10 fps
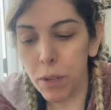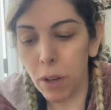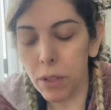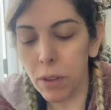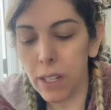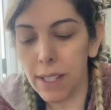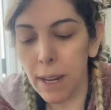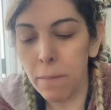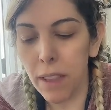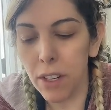which was also
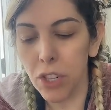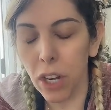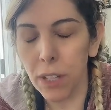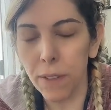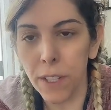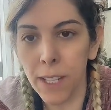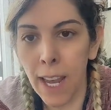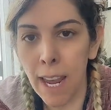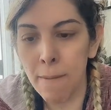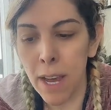the same day that Josh
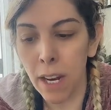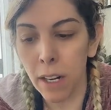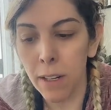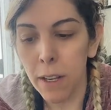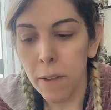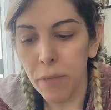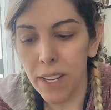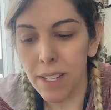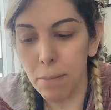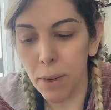first came here,
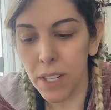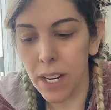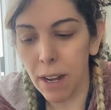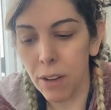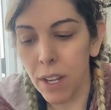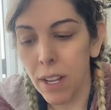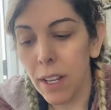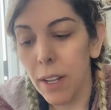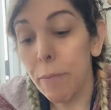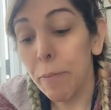as he pointed out.